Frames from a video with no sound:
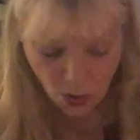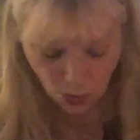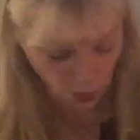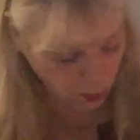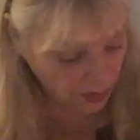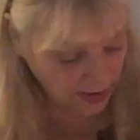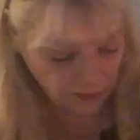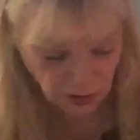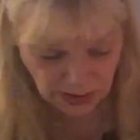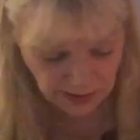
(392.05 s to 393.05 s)
or
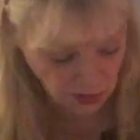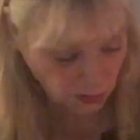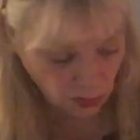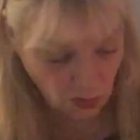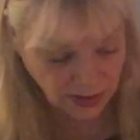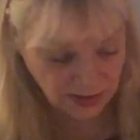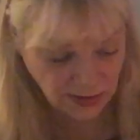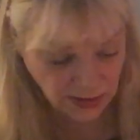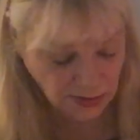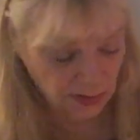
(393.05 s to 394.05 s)
whatever it is you're going to
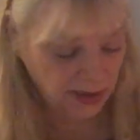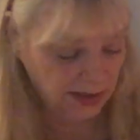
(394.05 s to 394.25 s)
do.